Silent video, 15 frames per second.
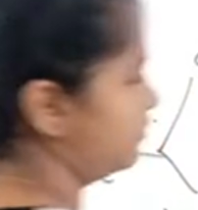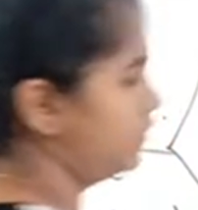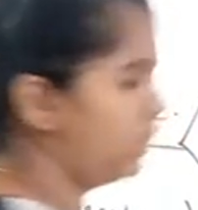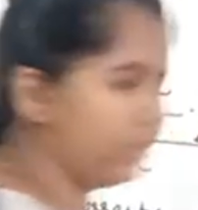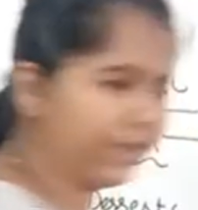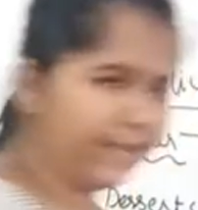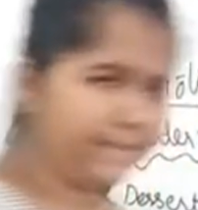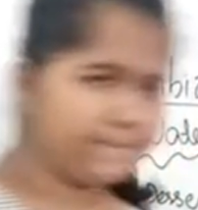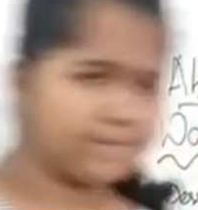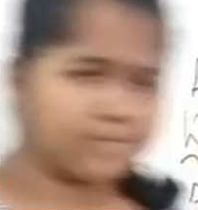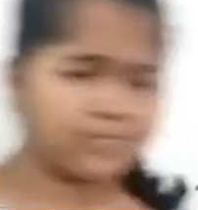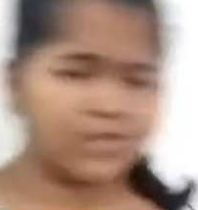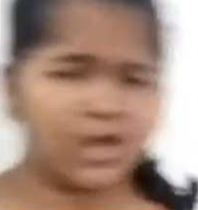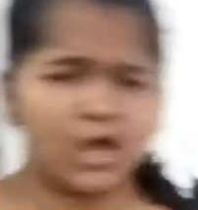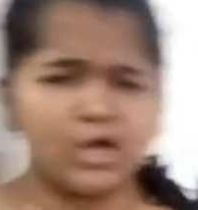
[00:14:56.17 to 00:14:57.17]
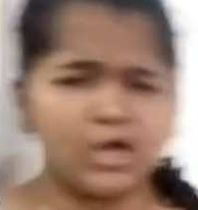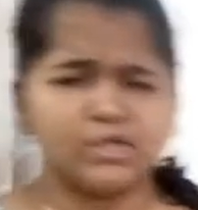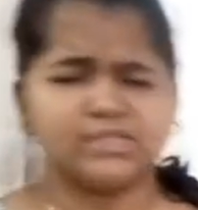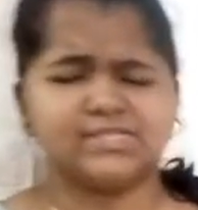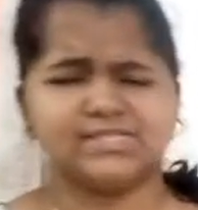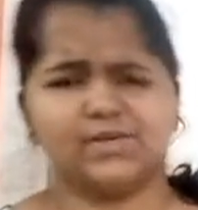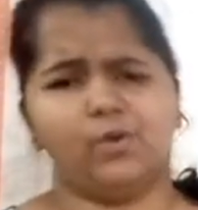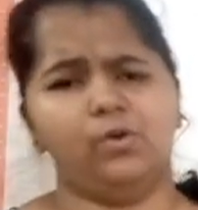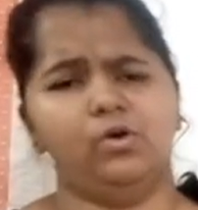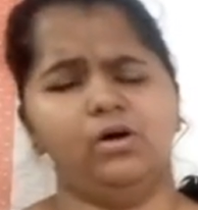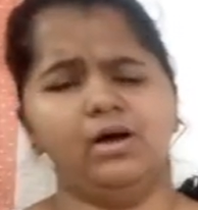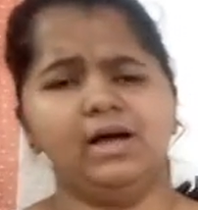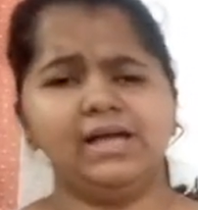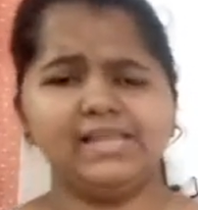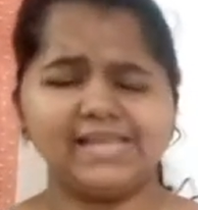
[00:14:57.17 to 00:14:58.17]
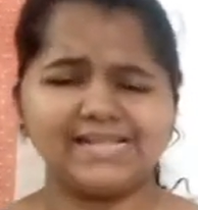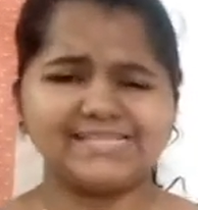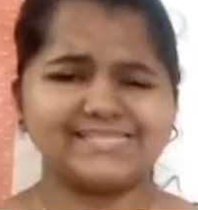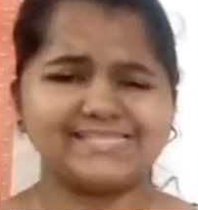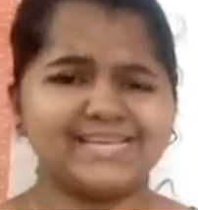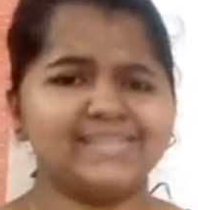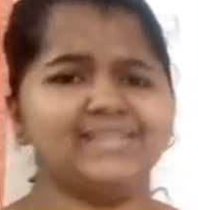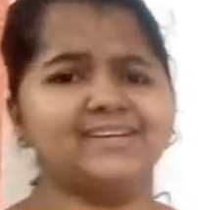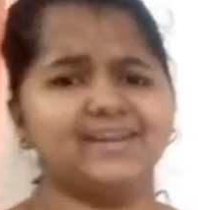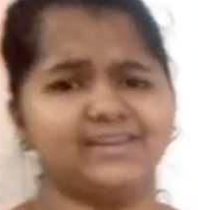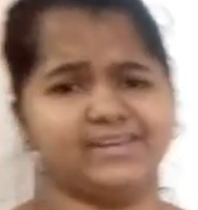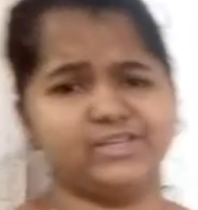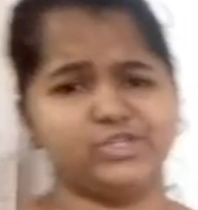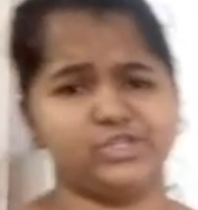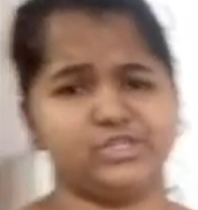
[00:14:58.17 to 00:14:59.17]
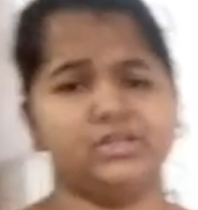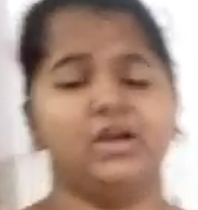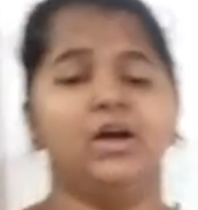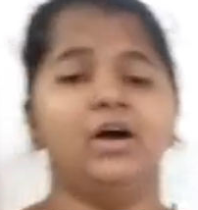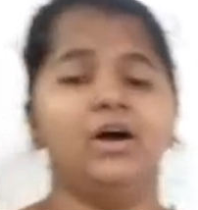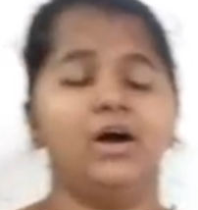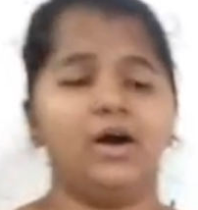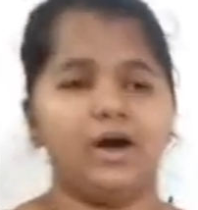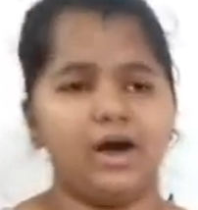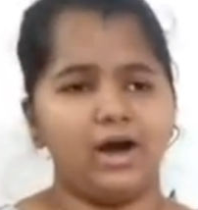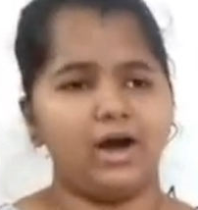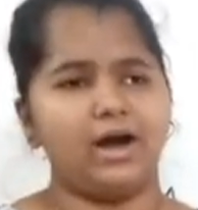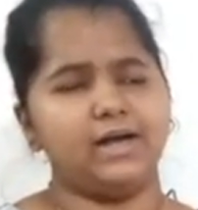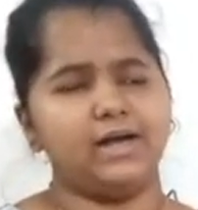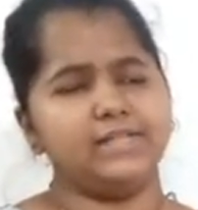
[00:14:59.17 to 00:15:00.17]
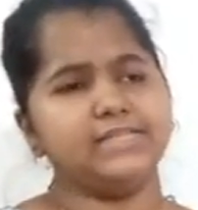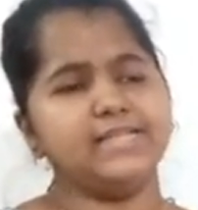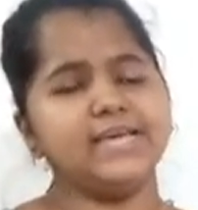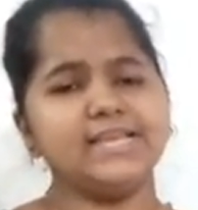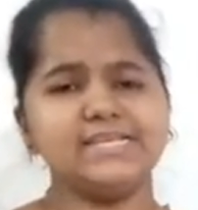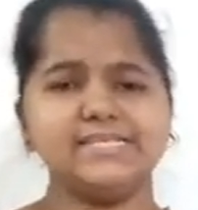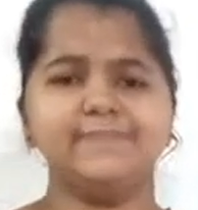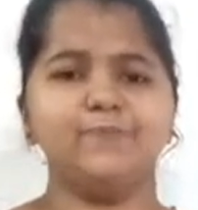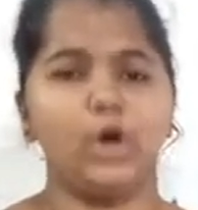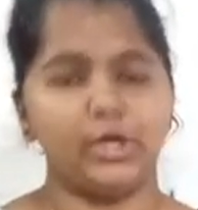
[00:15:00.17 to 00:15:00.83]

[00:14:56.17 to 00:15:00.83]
Okay, so let's take the condition. There is some